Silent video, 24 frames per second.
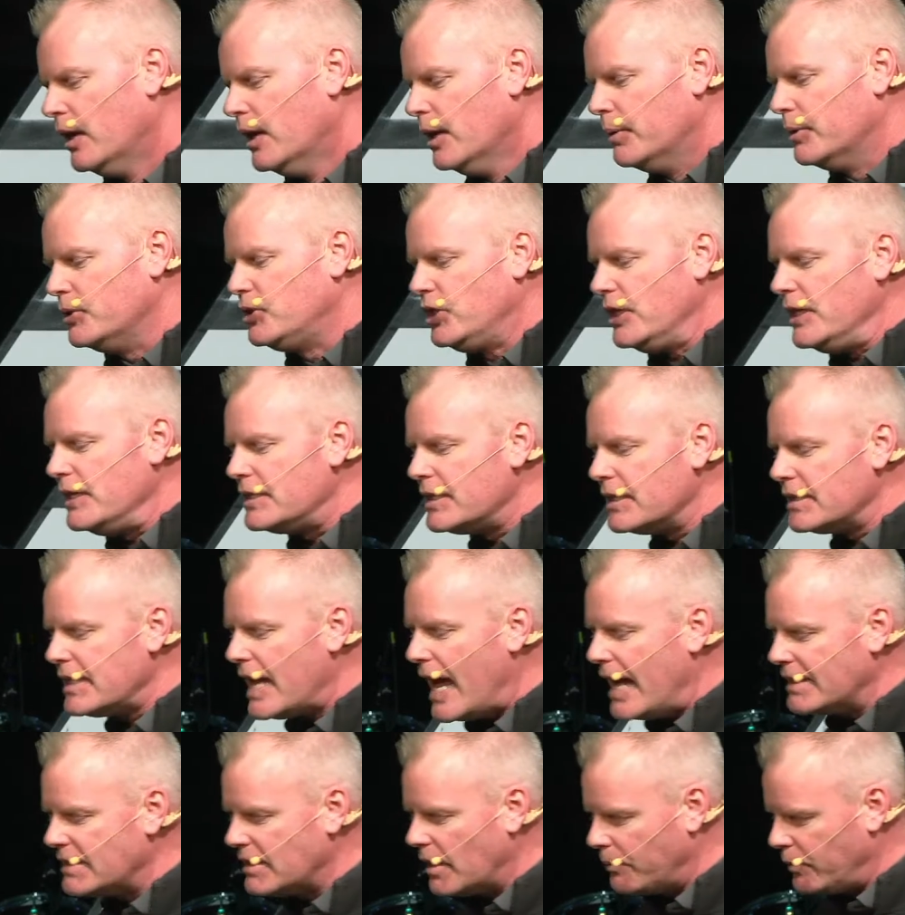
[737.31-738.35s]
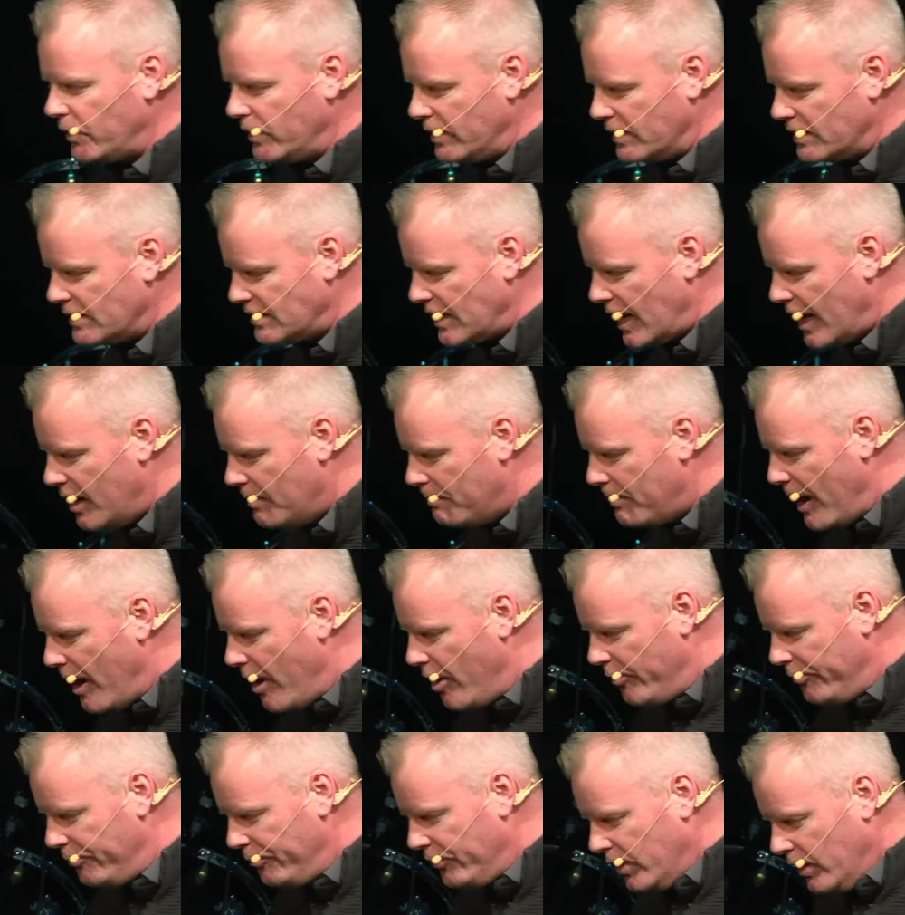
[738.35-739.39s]
Well, Jesus had something to say
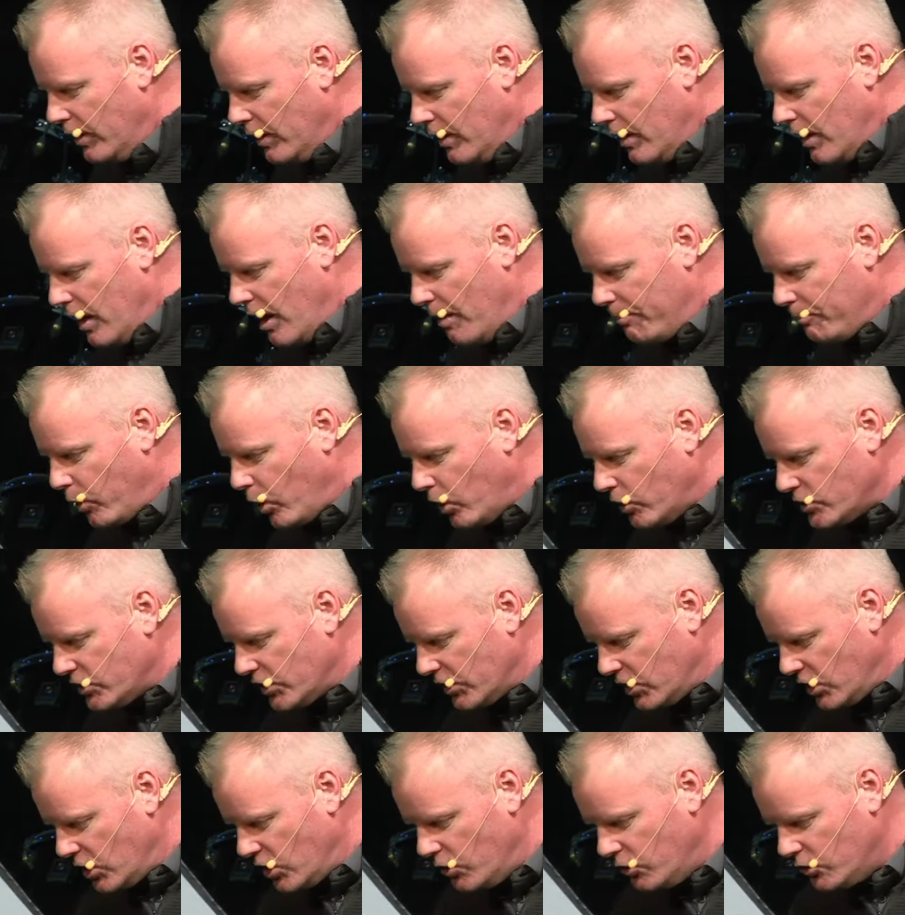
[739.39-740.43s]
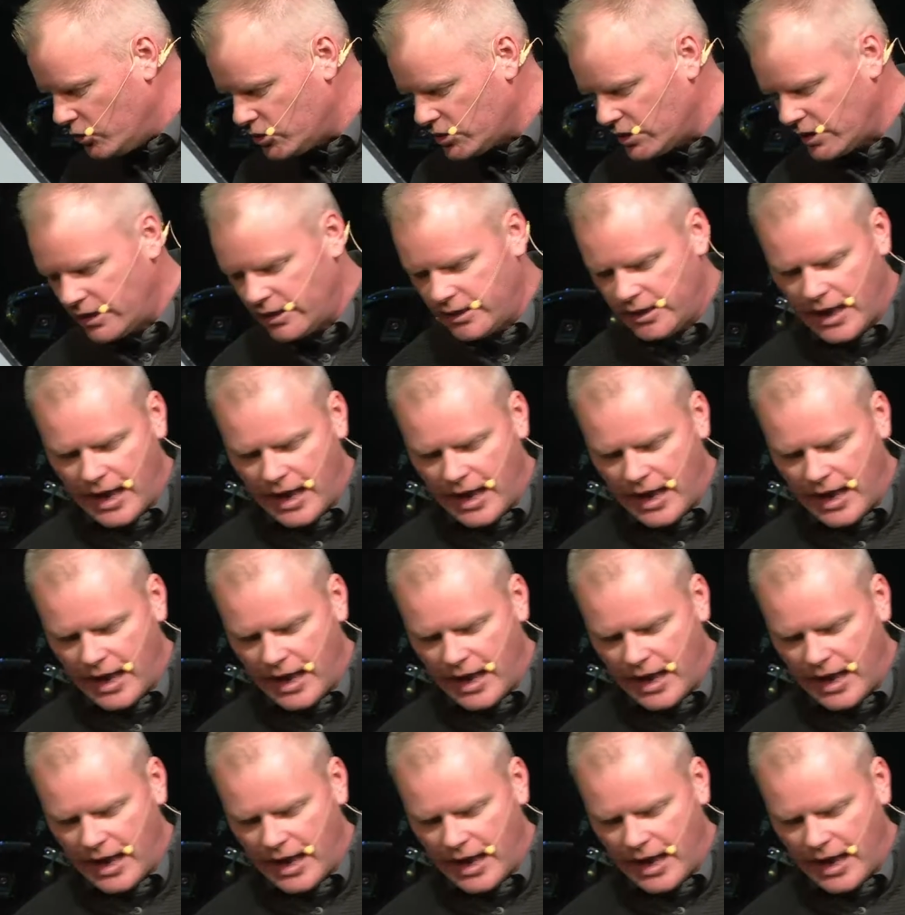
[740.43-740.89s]
about uh, persecution.